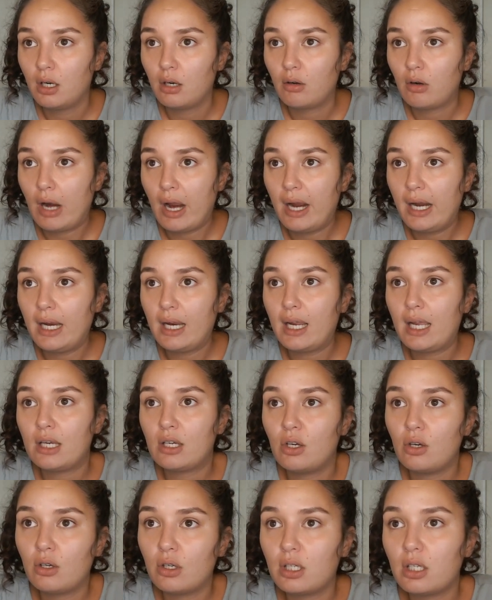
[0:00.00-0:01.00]
Right?
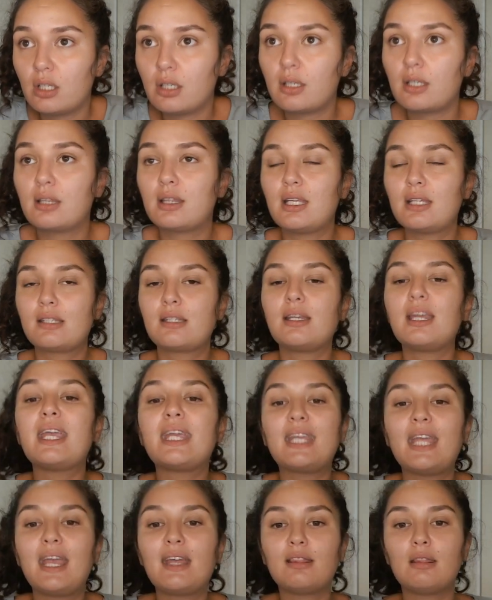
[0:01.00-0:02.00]
And there's
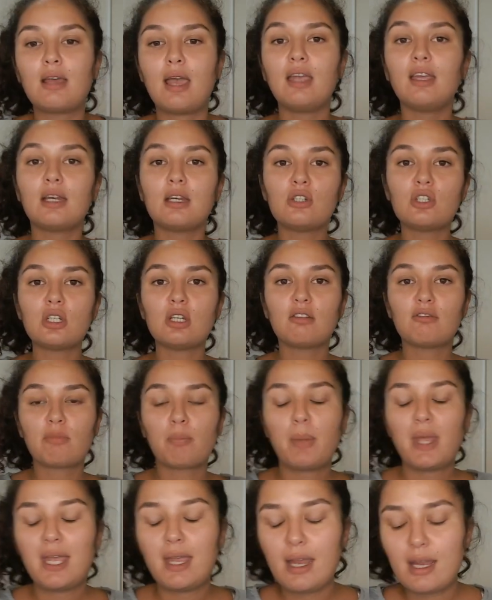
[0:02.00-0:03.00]
again that energy of
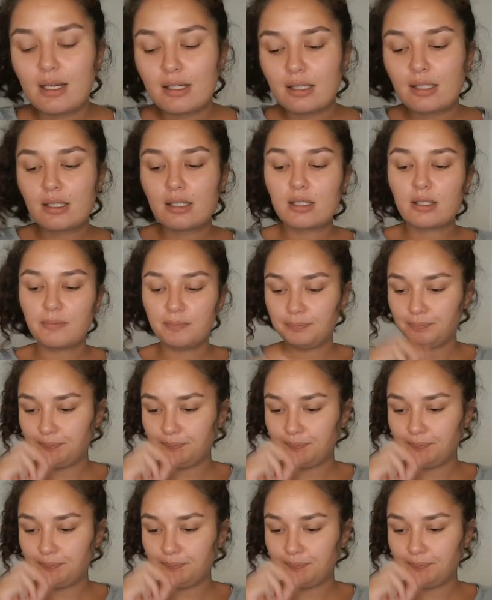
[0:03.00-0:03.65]
peace.